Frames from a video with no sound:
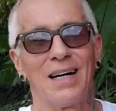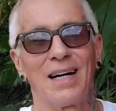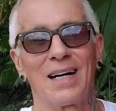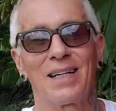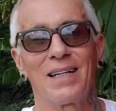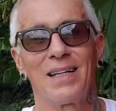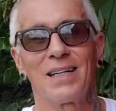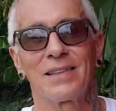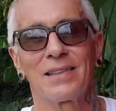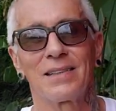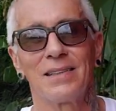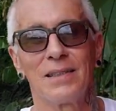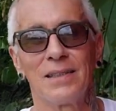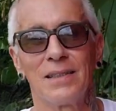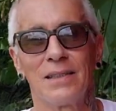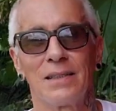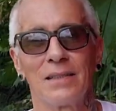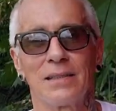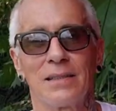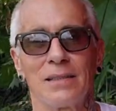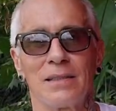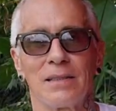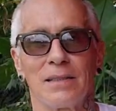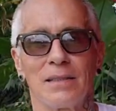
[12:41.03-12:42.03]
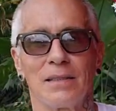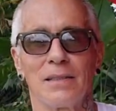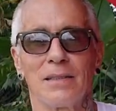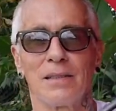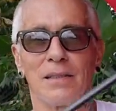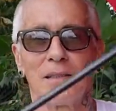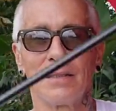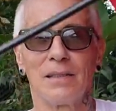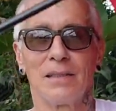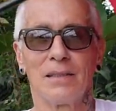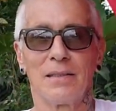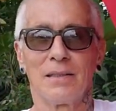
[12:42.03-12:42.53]
I got the
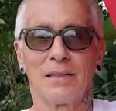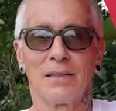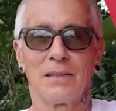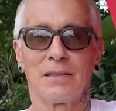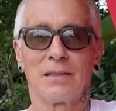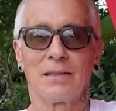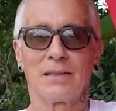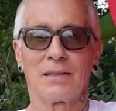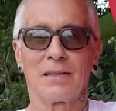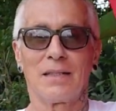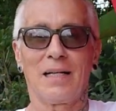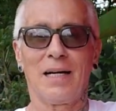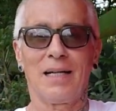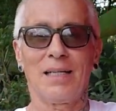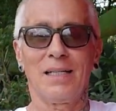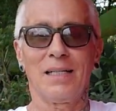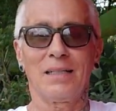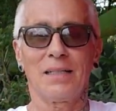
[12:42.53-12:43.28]
I